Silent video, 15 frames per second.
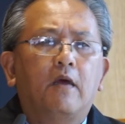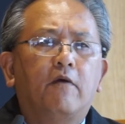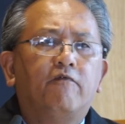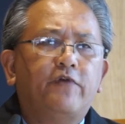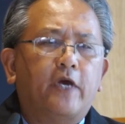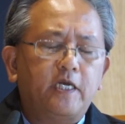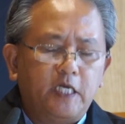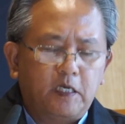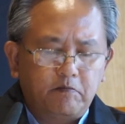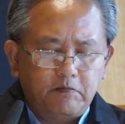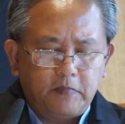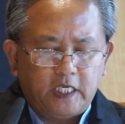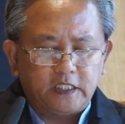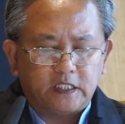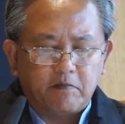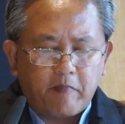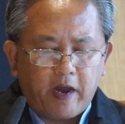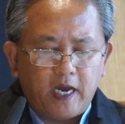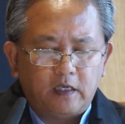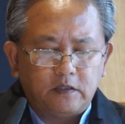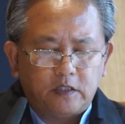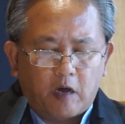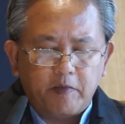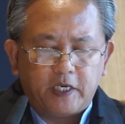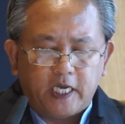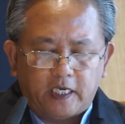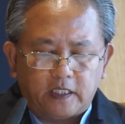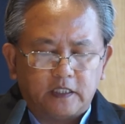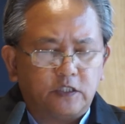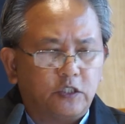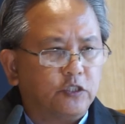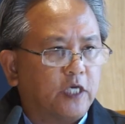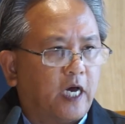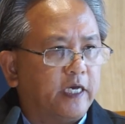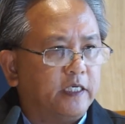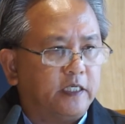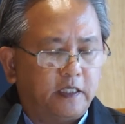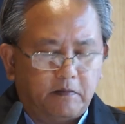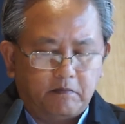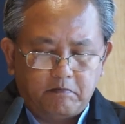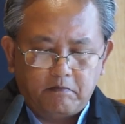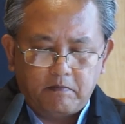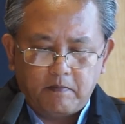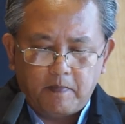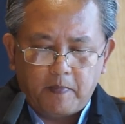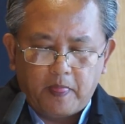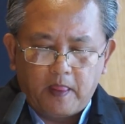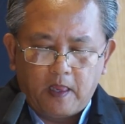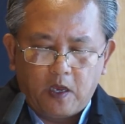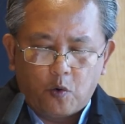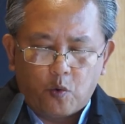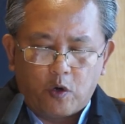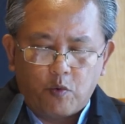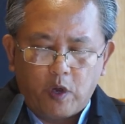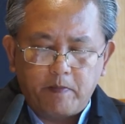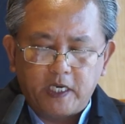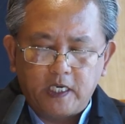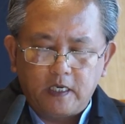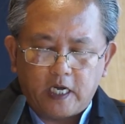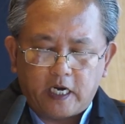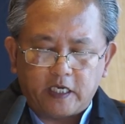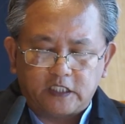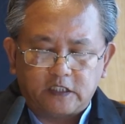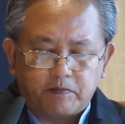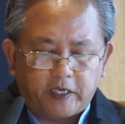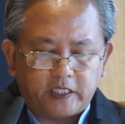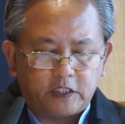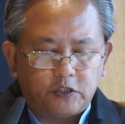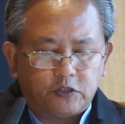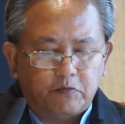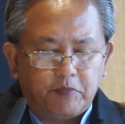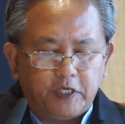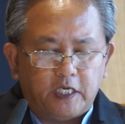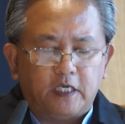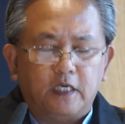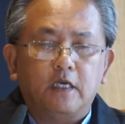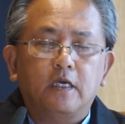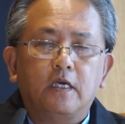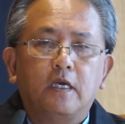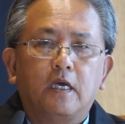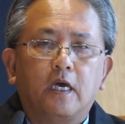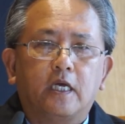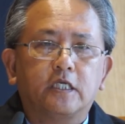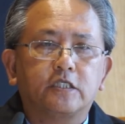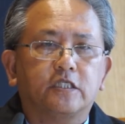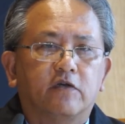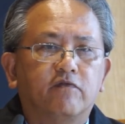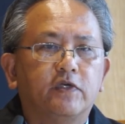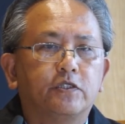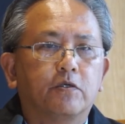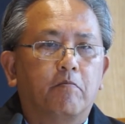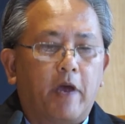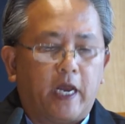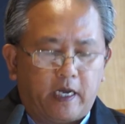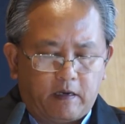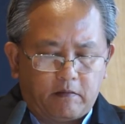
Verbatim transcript: Vietnam is a male-dominated society where women are expected to be at the service of men.